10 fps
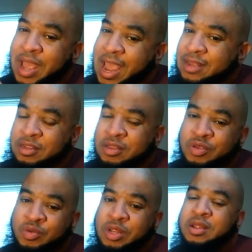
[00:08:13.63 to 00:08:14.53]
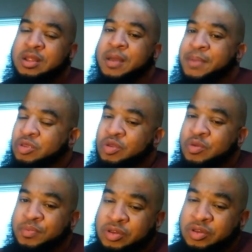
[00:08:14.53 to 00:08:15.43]
executing, about you
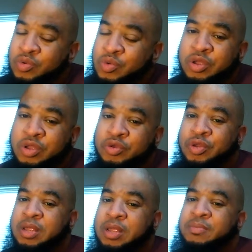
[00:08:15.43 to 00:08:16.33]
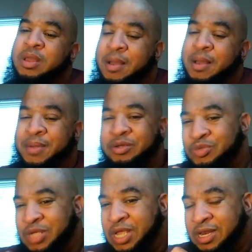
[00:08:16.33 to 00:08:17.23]
pursuing your dream, about
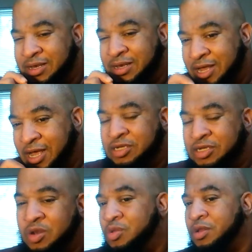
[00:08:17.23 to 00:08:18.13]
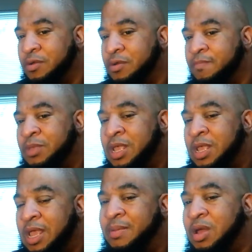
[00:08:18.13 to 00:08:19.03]
you getting a touch closer,
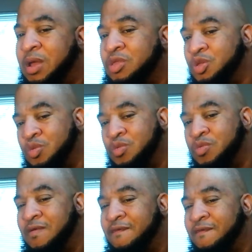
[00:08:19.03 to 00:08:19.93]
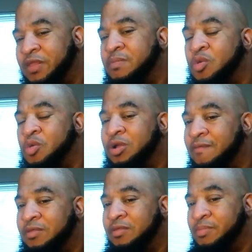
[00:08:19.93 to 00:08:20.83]
and about you feeling more
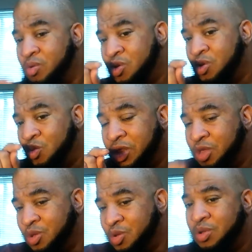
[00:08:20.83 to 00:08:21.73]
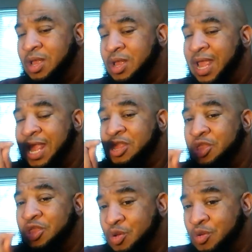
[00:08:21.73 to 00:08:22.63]
comfortable with you,
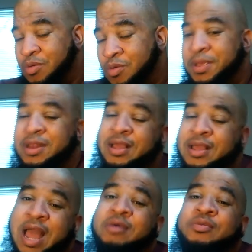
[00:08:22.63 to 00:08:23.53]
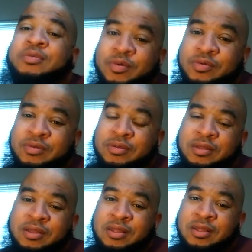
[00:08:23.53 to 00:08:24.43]
and you being accountable
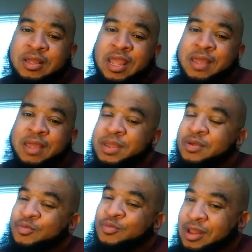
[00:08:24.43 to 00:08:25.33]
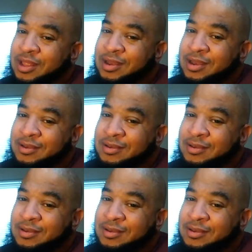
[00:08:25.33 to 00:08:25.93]
and being willing